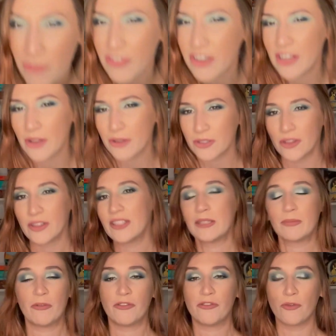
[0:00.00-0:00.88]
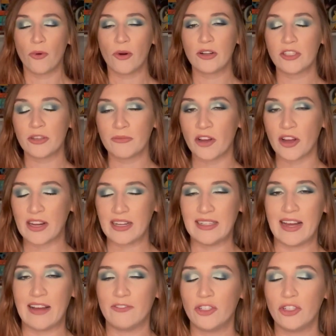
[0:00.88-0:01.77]
videos on this before, so I'm not going
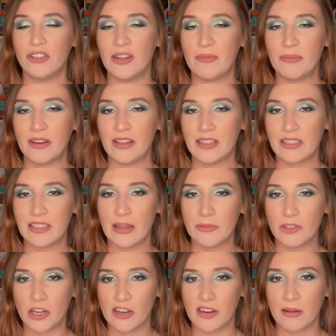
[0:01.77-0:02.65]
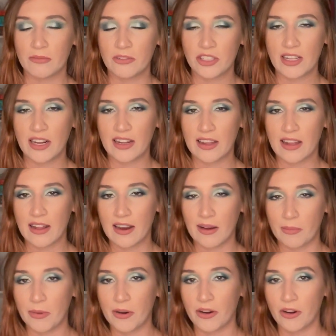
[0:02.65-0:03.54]
to dive too deep into the subject. I'm just going to
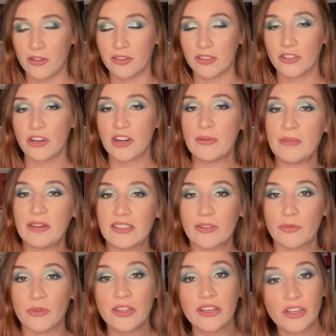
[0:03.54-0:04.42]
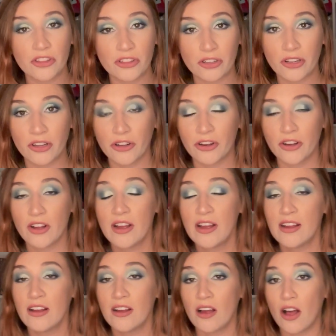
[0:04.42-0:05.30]
kind of put it on the screen. But it's a really good thriller.
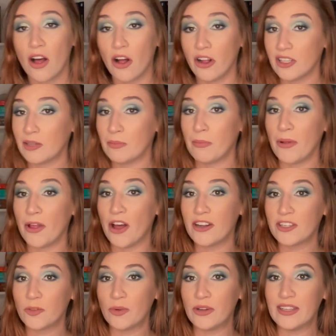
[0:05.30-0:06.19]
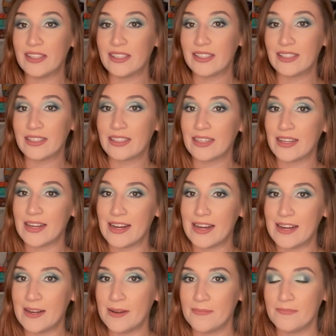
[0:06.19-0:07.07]
Awesome plot twist.
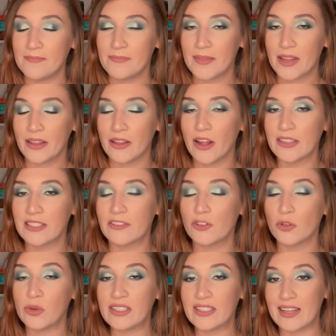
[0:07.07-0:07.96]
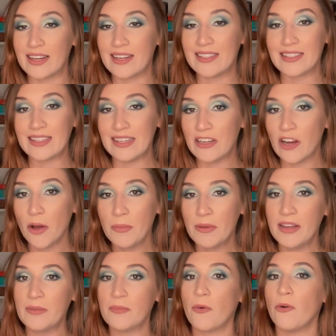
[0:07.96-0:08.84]
Lots of twists that I didn't see
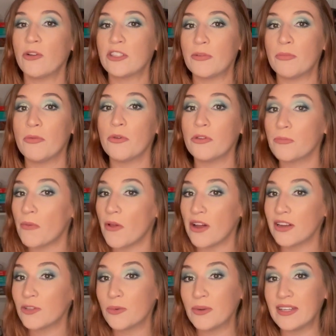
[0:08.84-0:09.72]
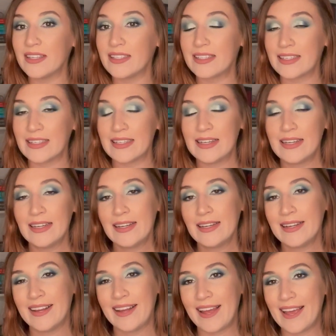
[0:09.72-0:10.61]
coming. Multiple plot twists.
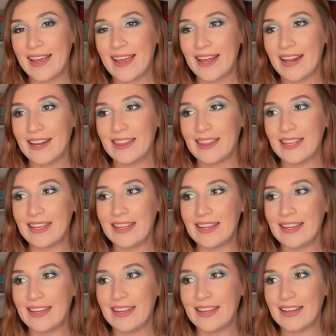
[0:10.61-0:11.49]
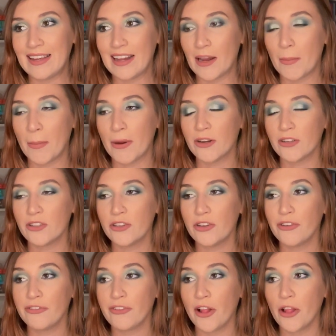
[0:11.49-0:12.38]
And the kind of person
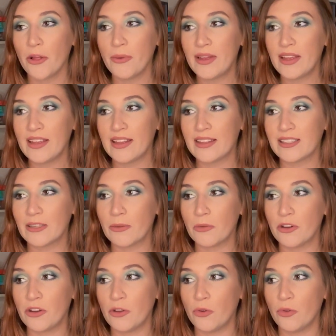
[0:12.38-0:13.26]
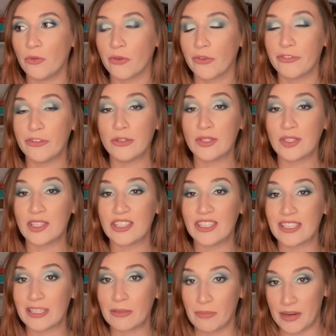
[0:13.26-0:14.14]
you're following is someone who refuses
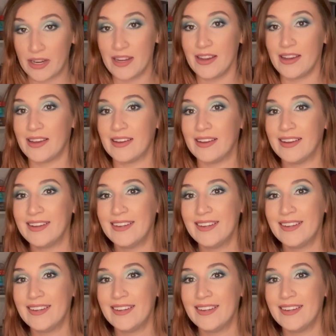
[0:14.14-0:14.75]
to speak.